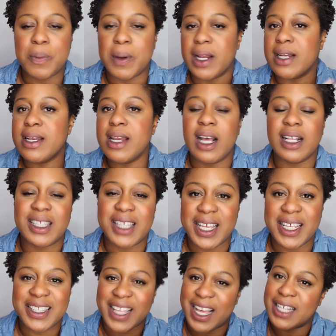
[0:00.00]
but
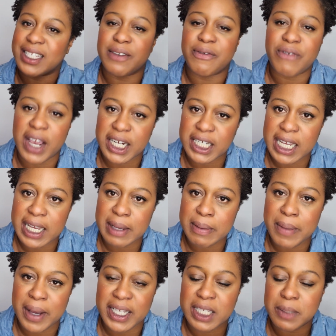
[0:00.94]
nothing that's
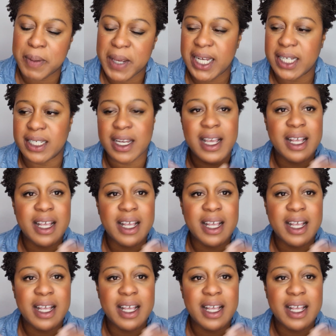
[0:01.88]
affecting my speech,